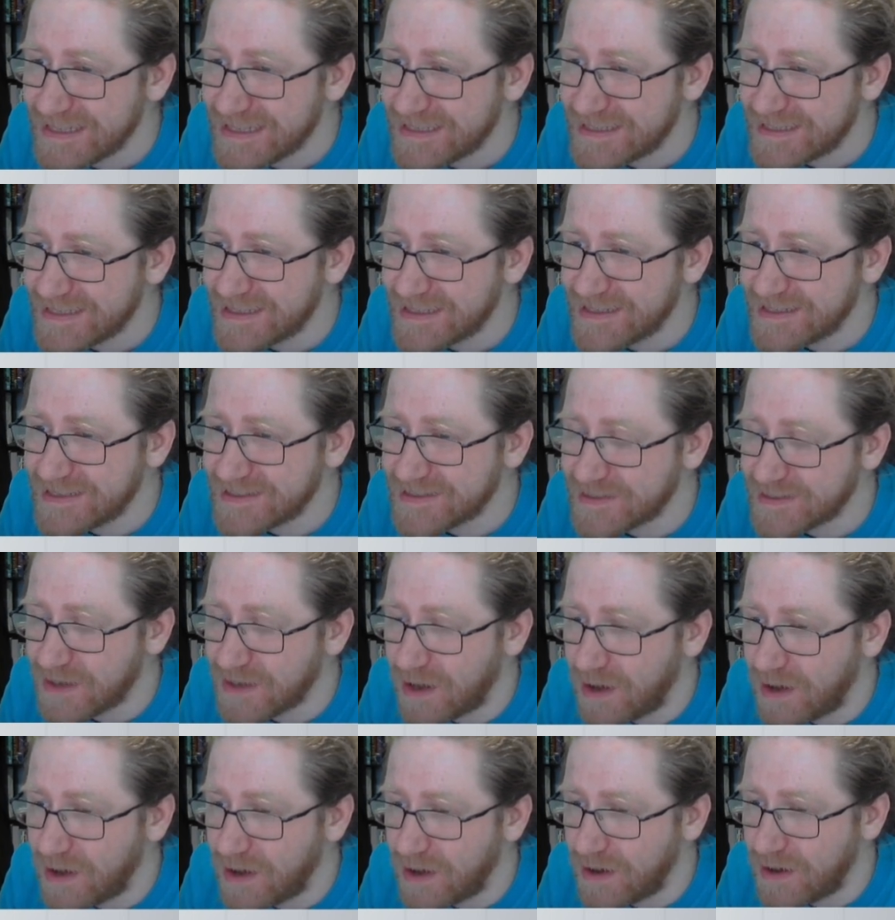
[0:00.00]
these
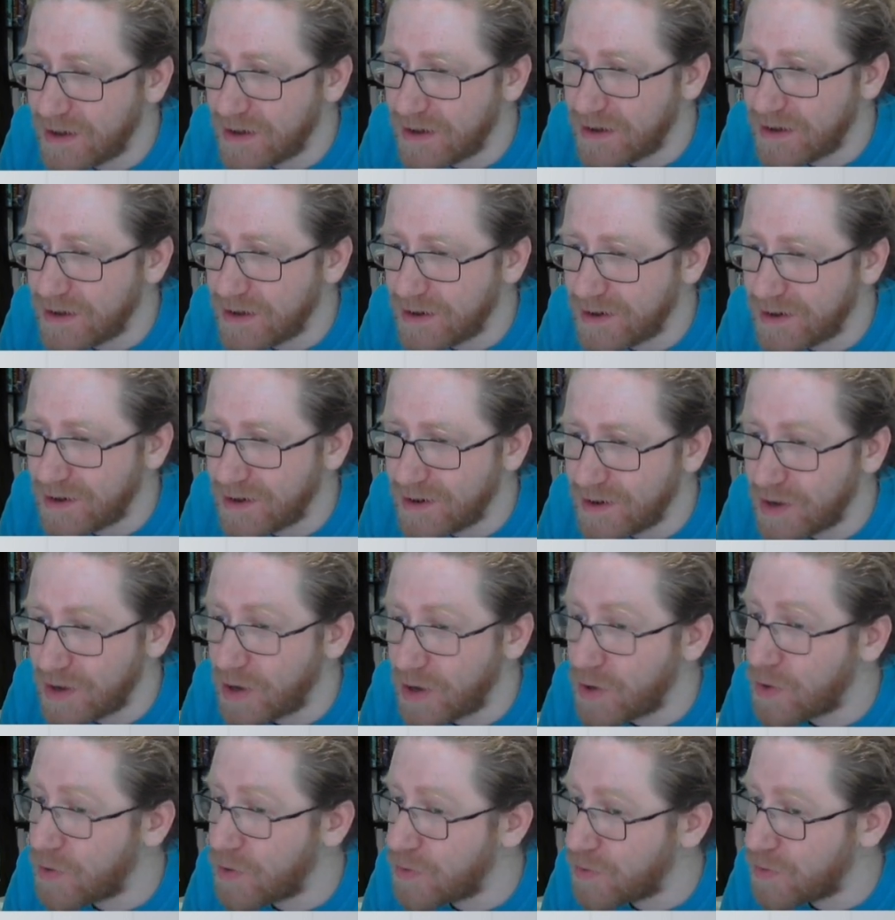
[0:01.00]
are
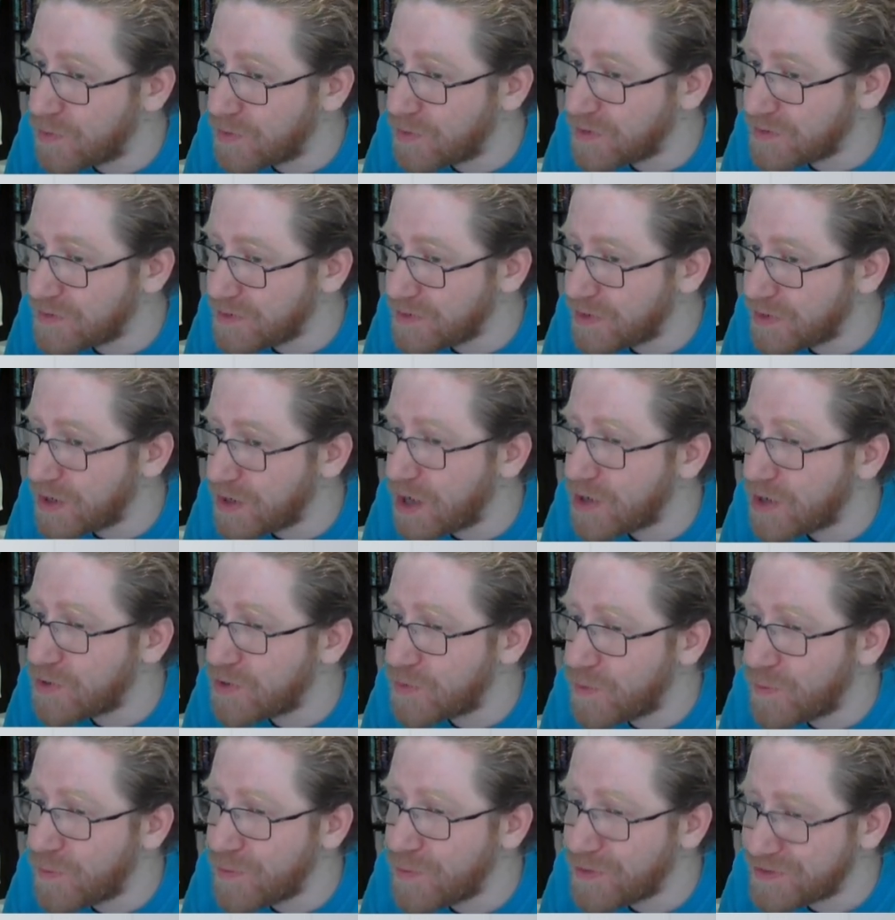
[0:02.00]
a
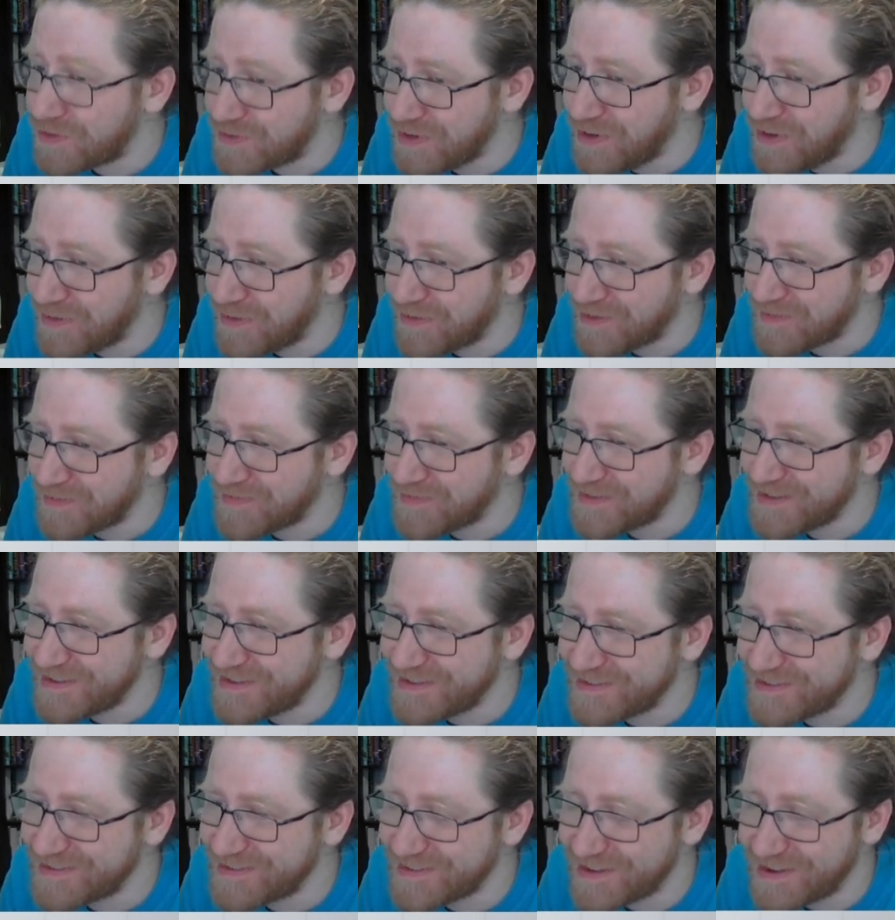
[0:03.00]
quarter of
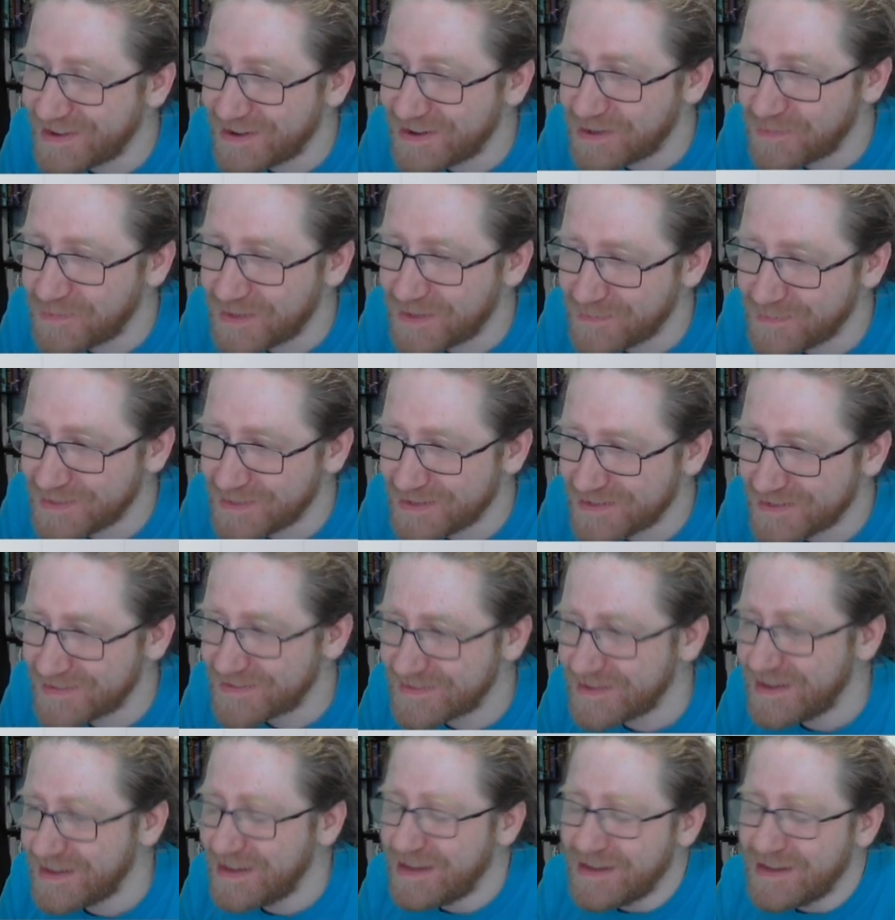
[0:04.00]
these are
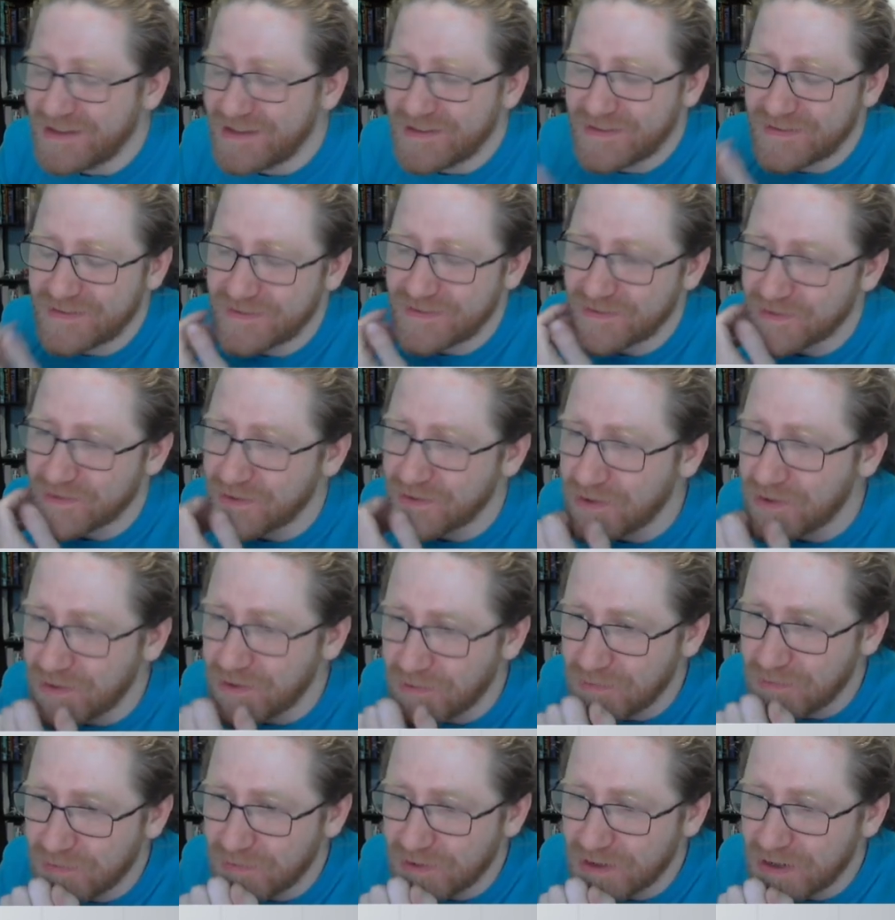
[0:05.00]
windmills,
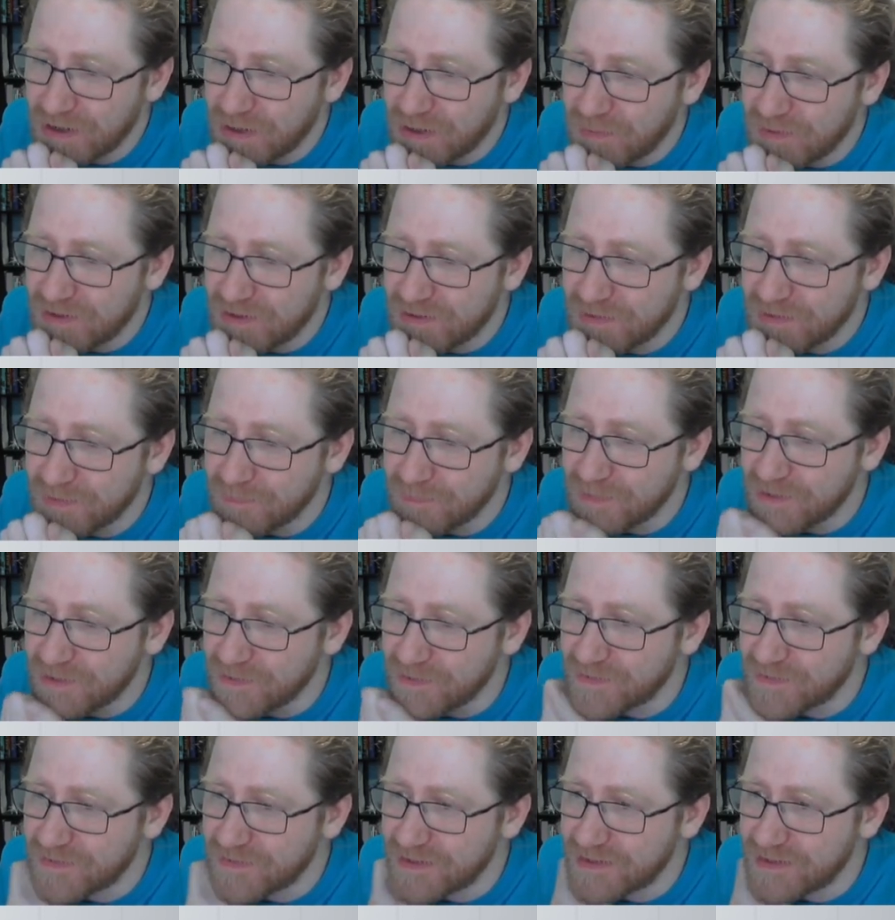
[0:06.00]
so we could be
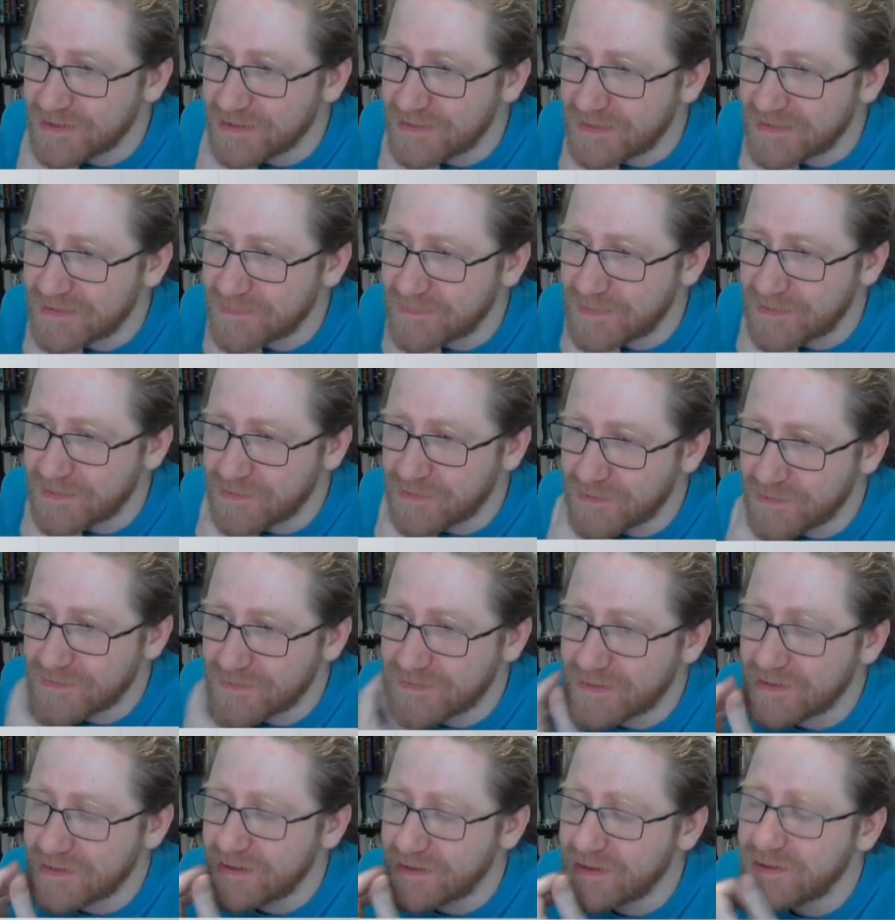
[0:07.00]
using these
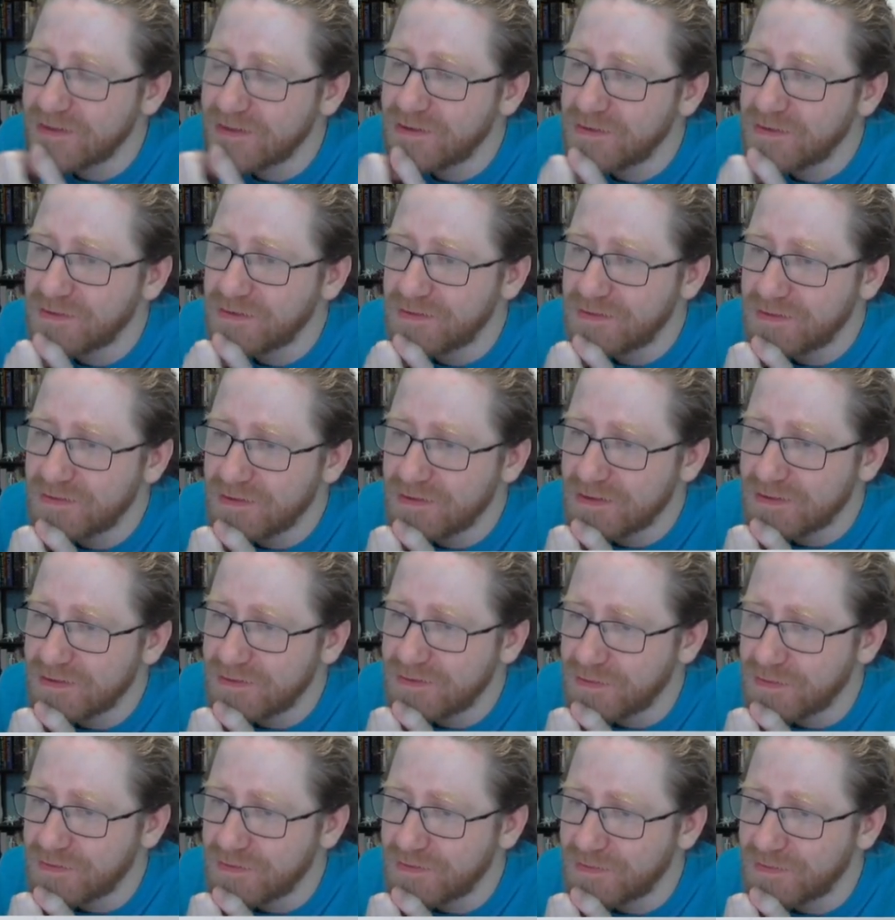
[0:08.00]
splitters and just
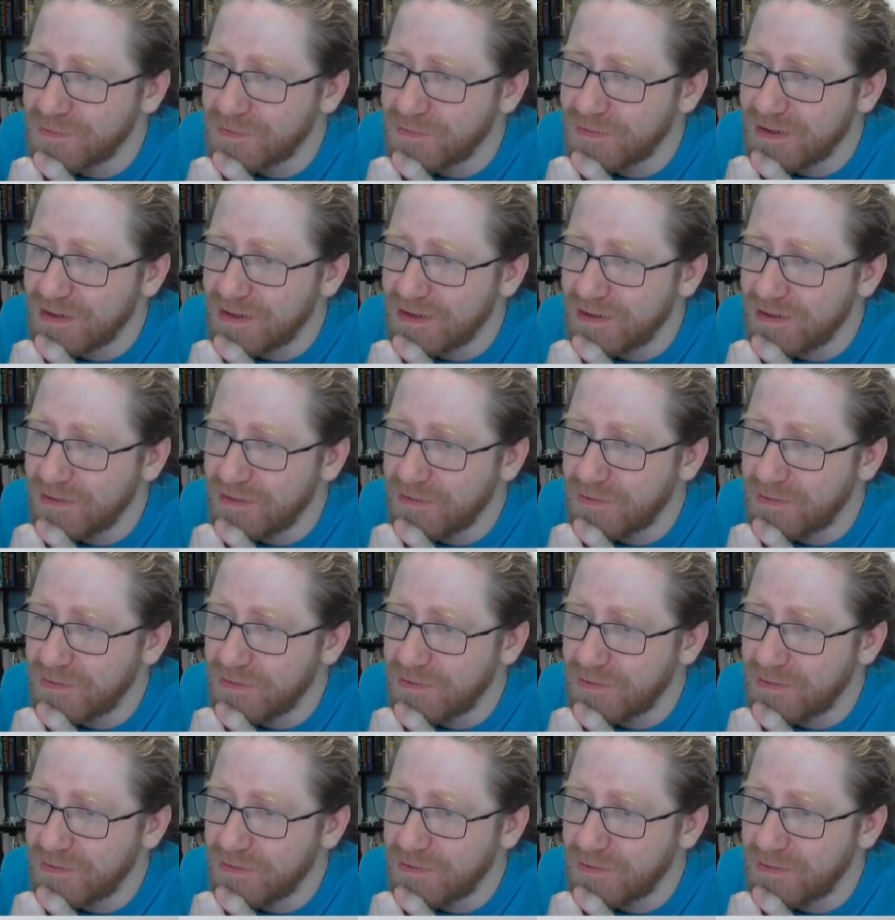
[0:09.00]
toss away